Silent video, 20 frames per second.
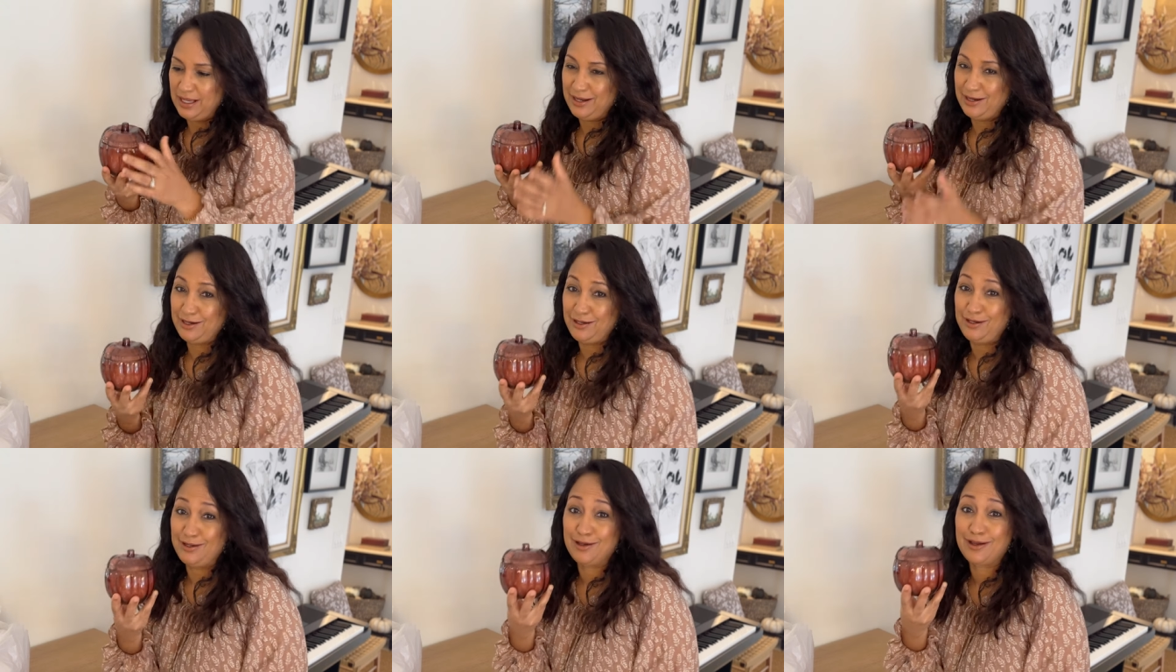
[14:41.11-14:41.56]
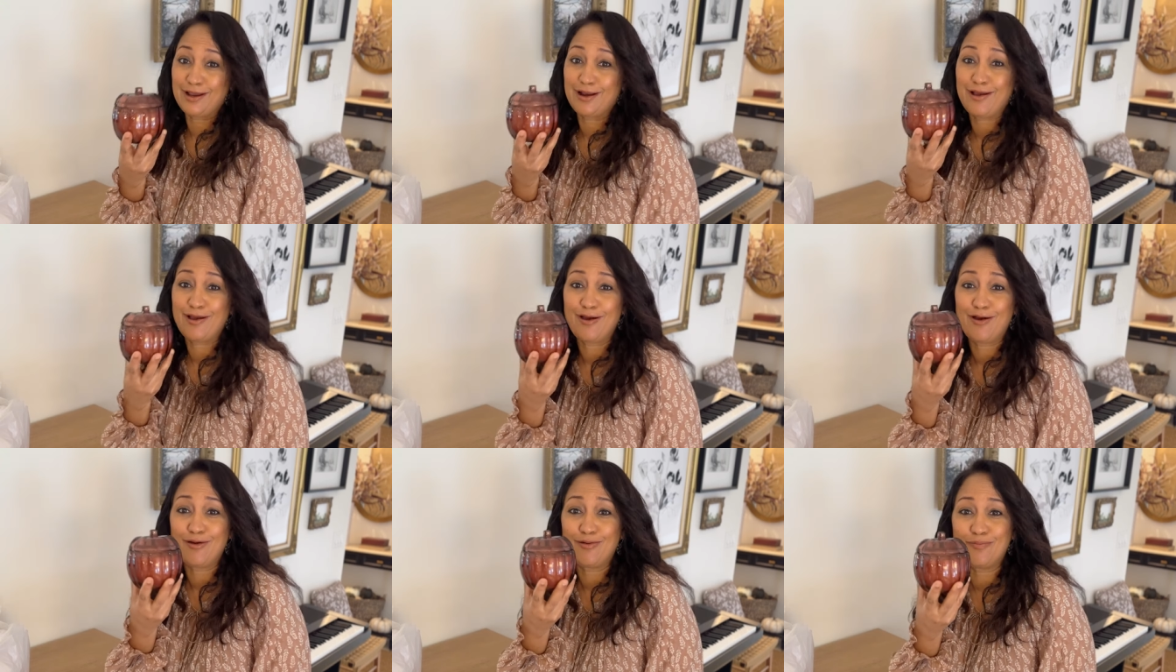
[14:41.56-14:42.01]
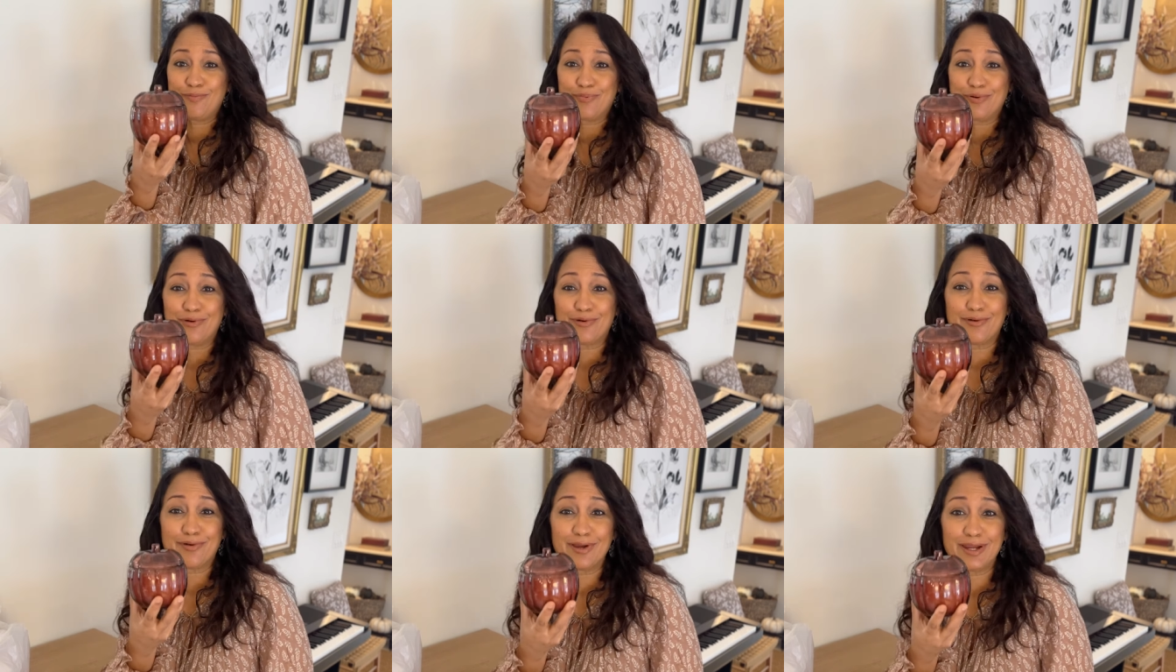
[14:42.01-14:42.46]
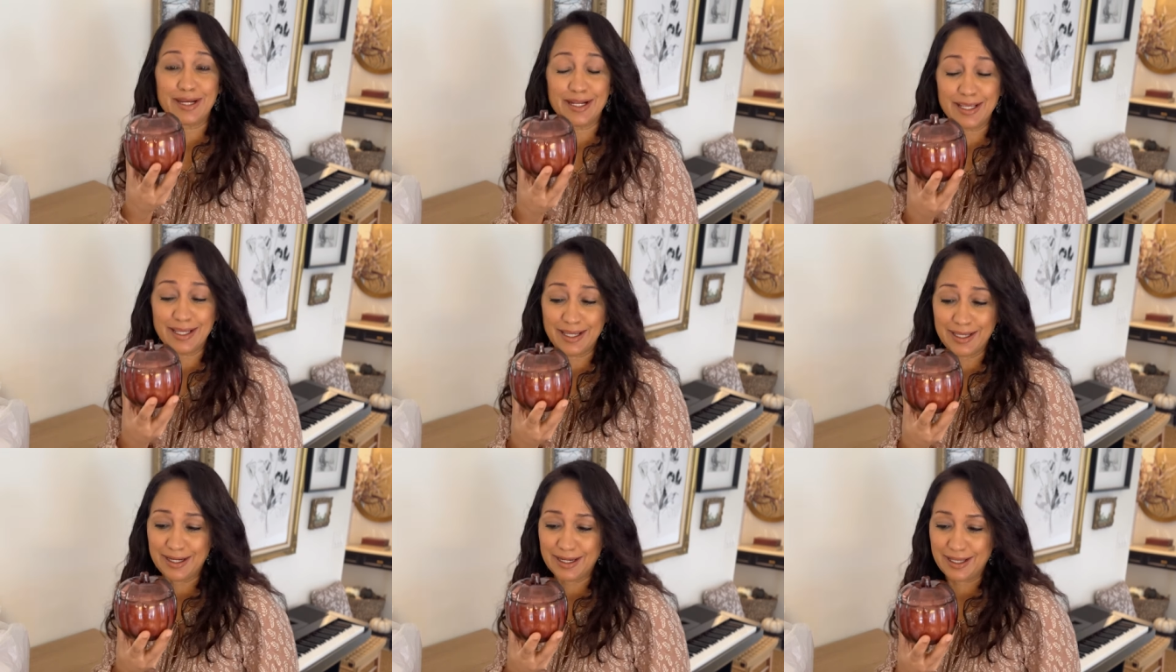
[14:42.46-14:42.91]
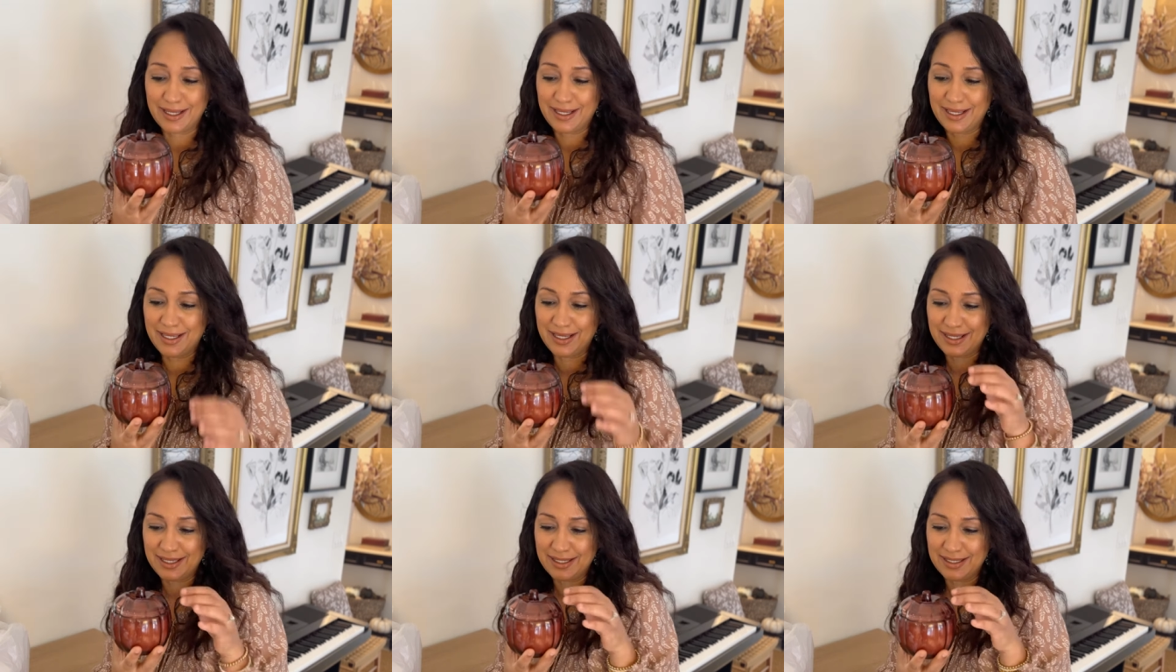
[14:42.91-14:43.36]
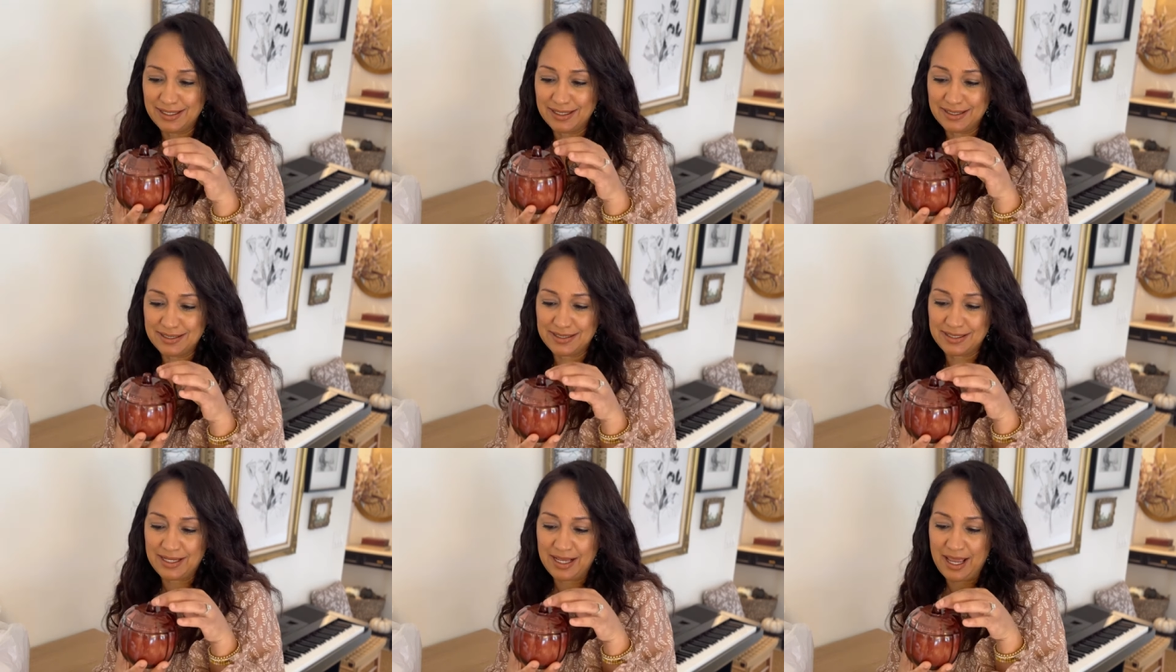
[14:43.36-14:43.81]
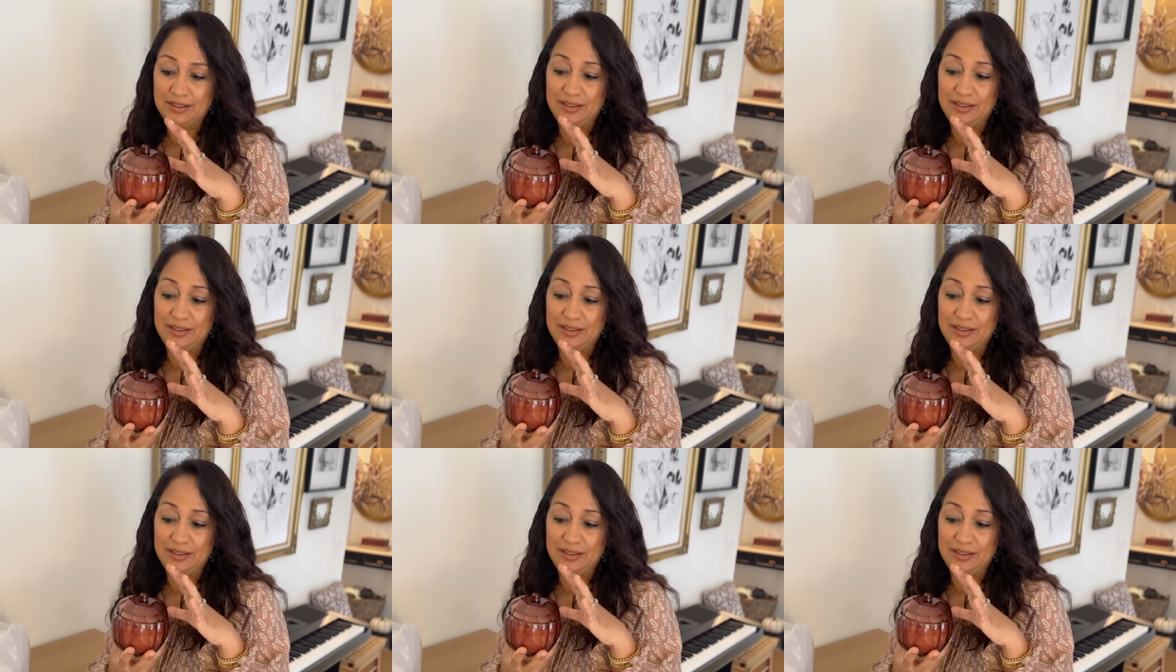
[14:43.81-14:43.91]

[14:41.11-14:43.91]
Look at how pretty it is.